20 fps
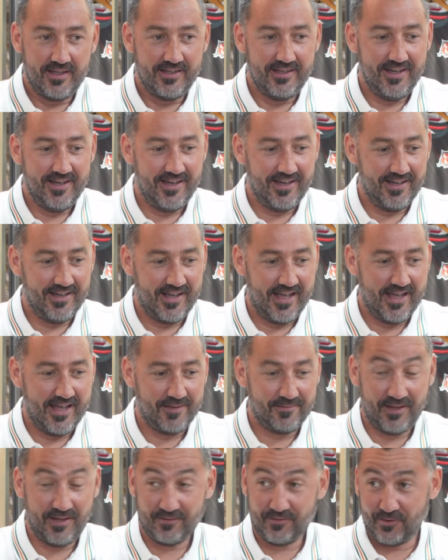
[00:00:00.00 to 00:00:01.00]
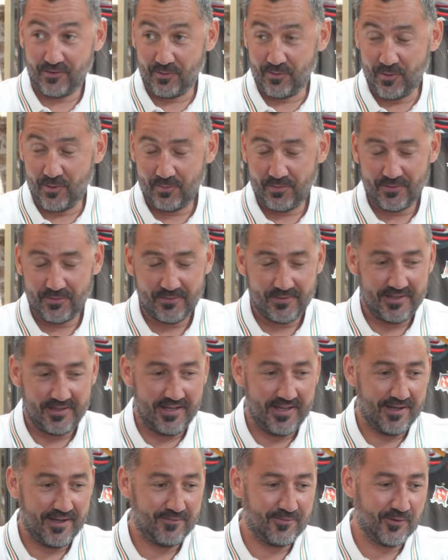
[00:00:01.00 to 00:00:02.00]
Yeah, thanks for coming up.
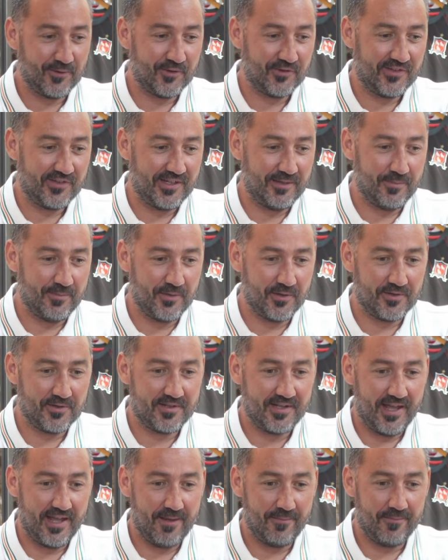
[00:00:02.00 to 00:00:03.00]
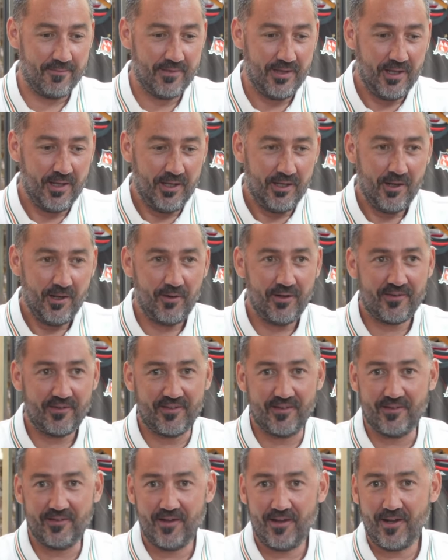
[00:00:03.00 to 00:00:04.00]
Firstly, but no,
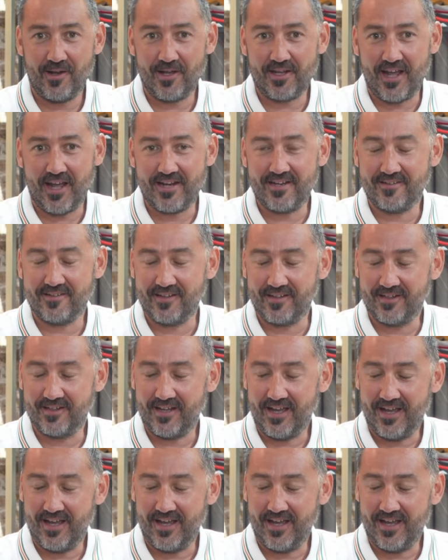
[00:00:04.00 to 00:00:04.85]
listen, like anything